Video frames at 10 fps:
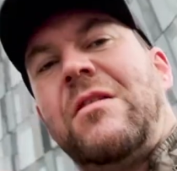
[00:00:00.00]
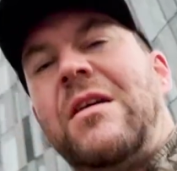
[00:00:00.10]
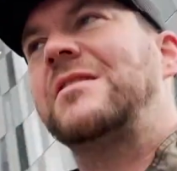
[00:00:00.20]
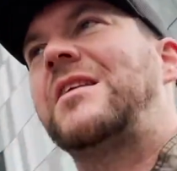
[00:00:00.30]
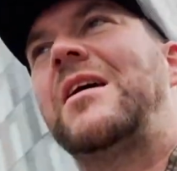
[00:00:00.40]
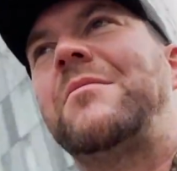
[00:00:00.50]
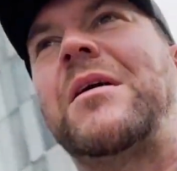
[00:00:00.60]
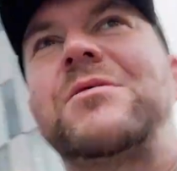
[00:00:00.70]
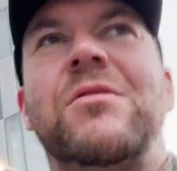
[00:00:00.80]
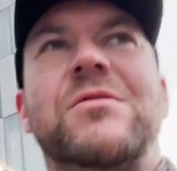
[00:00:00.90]
right, let's leg it
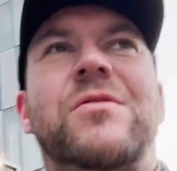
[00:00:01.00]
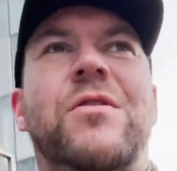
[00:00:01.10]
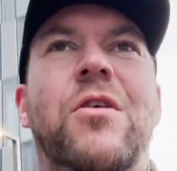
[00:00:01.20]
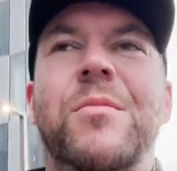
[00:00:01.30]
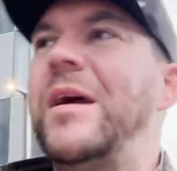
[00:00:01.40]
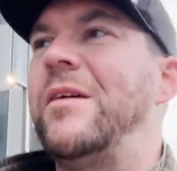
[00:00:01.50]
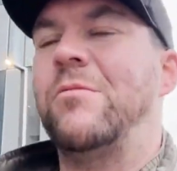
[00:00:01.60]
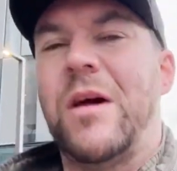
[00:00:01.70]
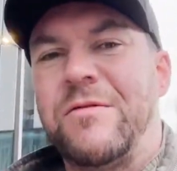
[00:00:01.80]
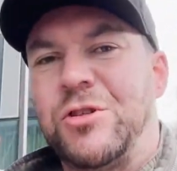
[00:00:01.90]
back to Oxford Road, mate.
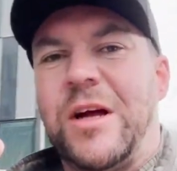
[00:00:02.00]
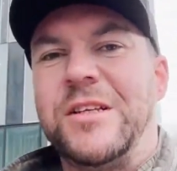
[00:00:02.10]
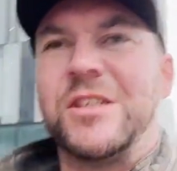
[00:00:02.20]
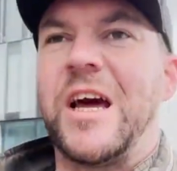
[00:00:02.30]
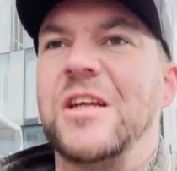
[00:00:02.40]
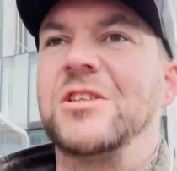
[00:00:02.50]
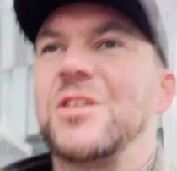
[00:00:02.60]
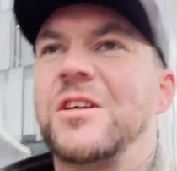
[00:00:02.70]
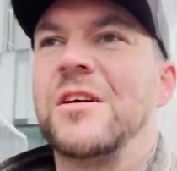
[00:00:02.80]
We have a train to catch.